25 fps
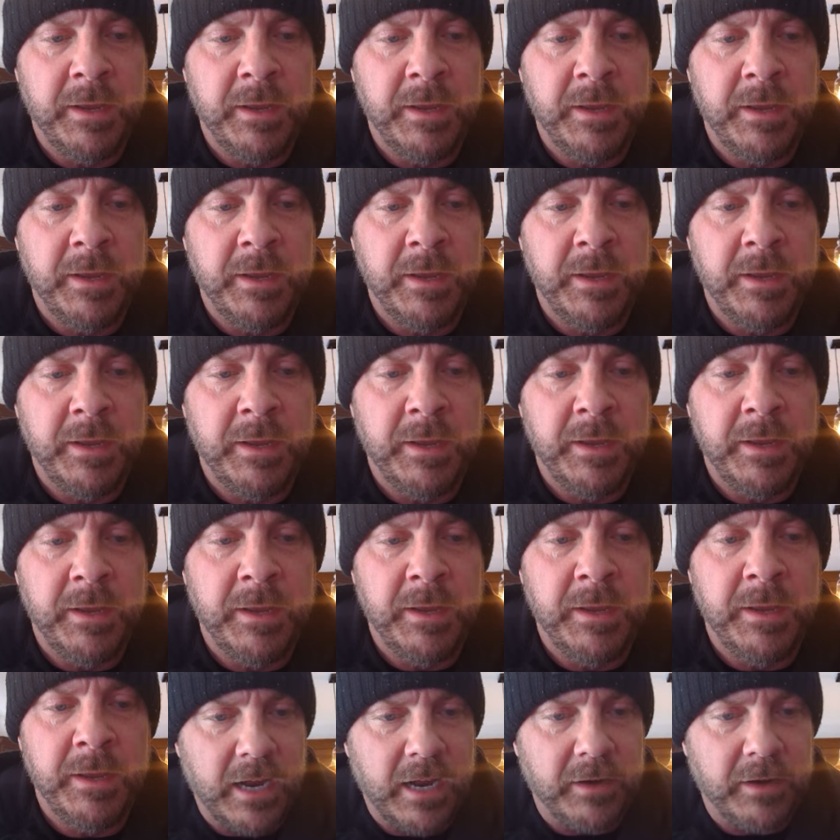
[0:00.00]
can see
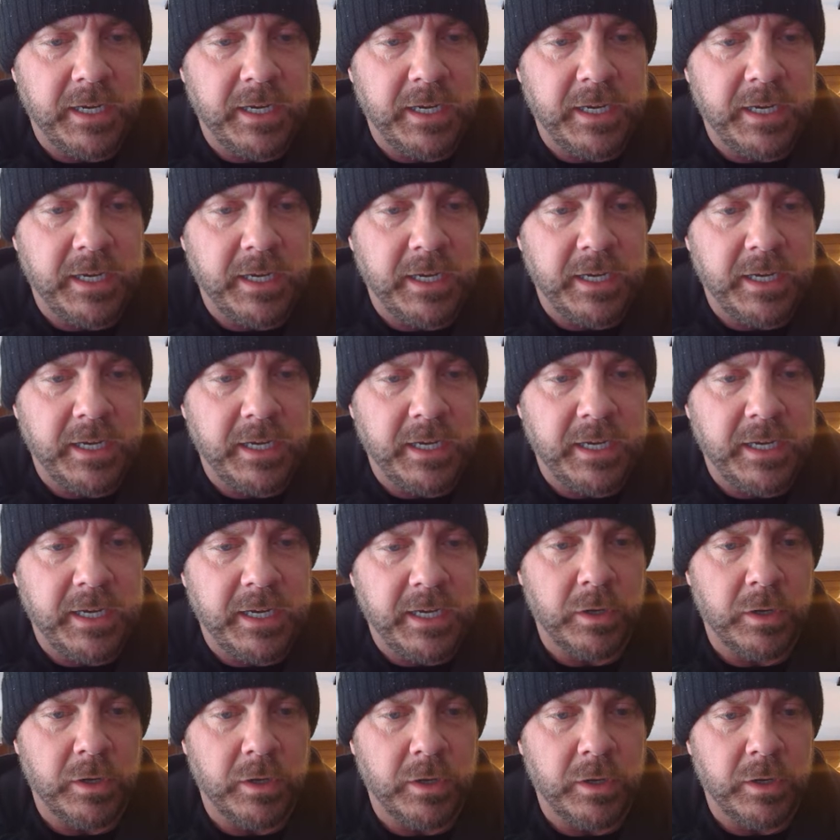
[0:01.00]
down here in the
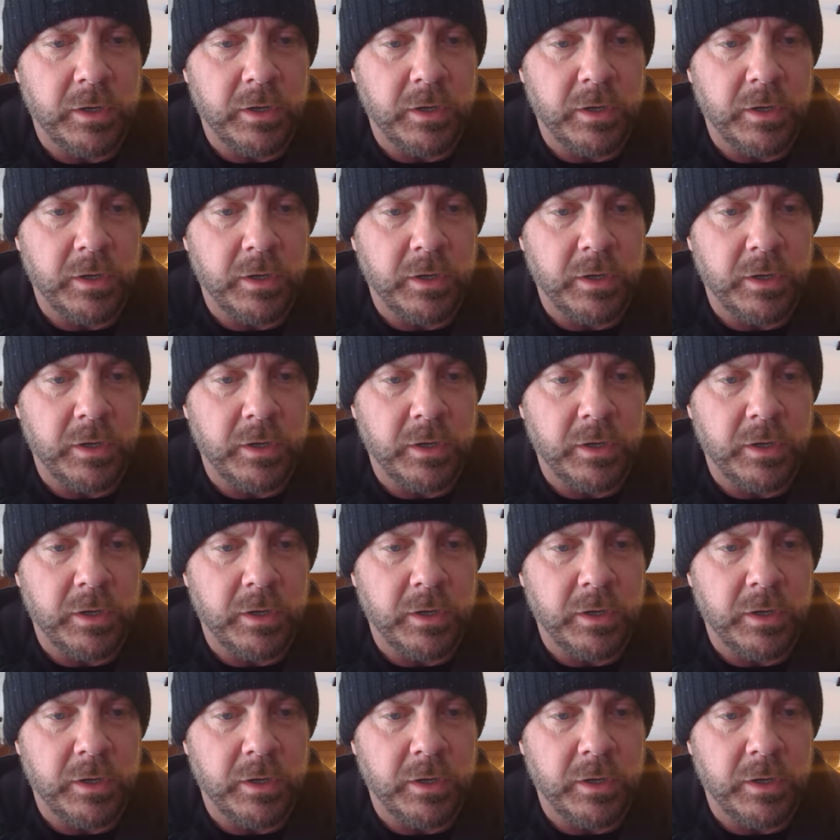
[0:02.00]
corner,